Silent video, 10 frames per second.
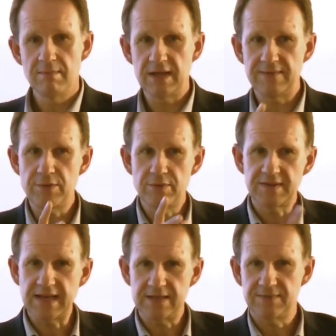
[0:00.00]
But if you
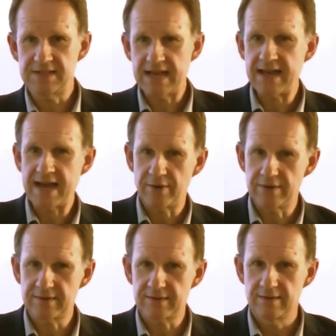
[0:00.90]
sit for 10
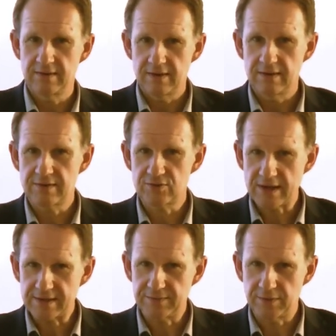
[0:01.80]
hours,
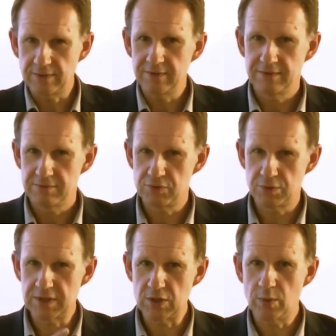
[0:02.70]
stressful,
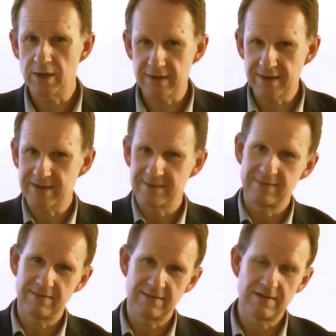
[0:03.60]
doing your work,
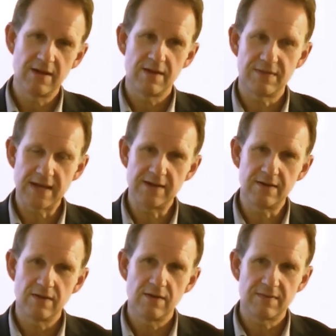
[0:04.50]

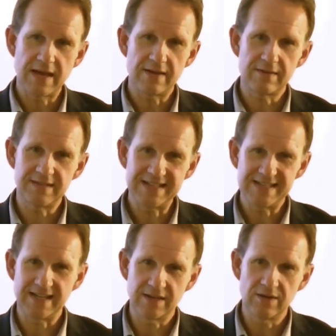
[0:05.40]
then that
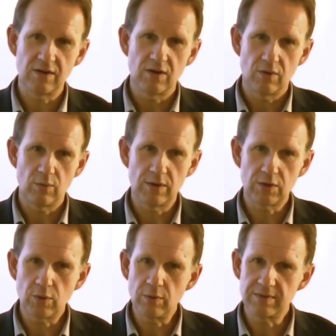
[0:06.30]
sitting will
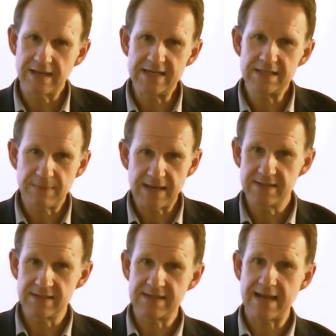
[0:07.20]
cause
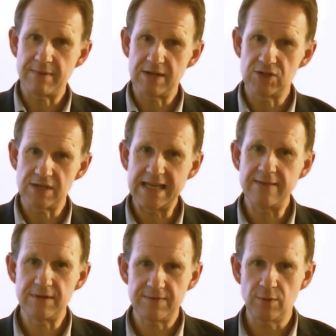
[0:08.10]
independent damage,
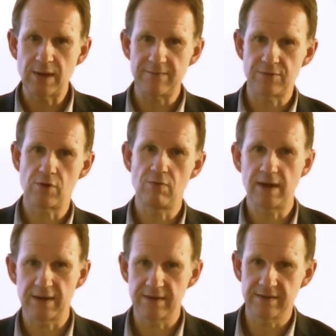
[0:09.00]
even if you went for a
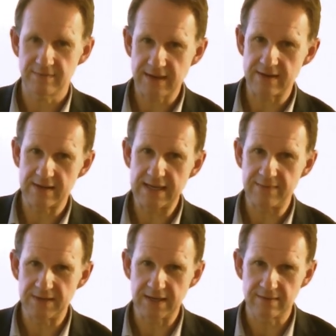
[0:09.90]
run that
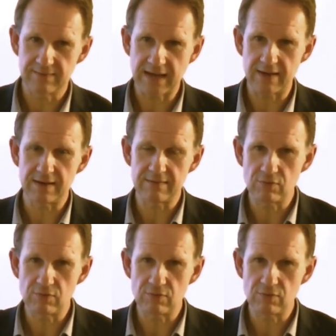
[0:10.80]
evening. That